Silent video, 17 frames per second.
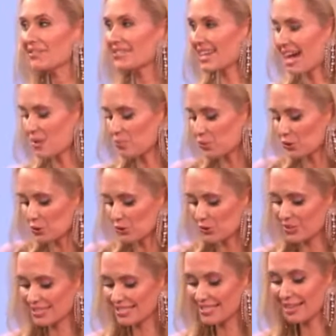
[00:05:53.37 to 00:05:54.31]
have time, we'll
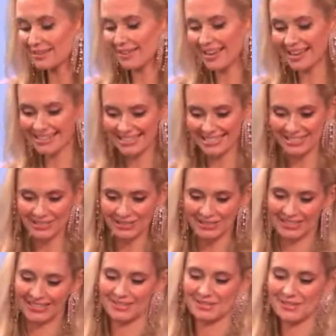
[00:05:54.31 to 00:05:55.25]
do these a lot
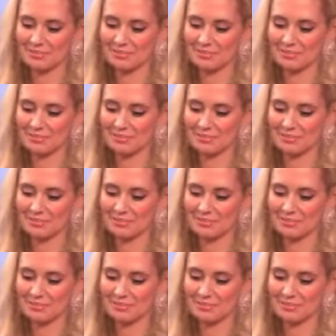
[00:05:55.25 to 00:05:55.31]
neater,